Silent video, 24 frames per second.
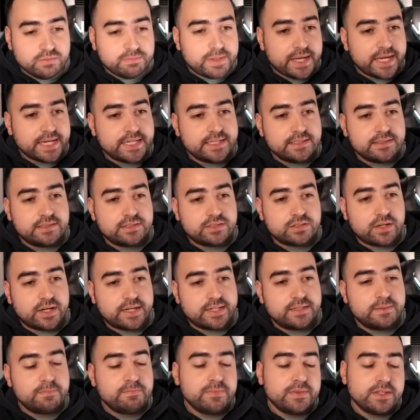back
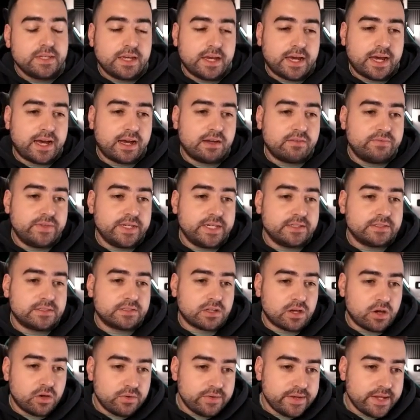inside uh, VS
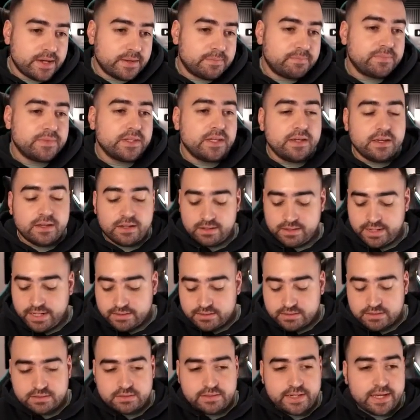Code here,
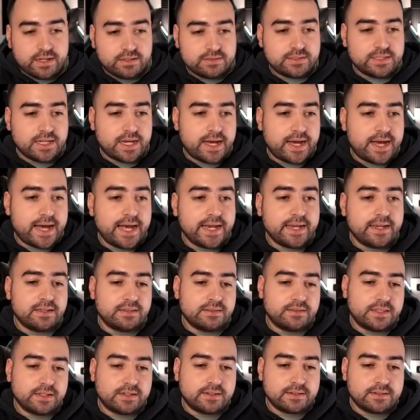let's now target the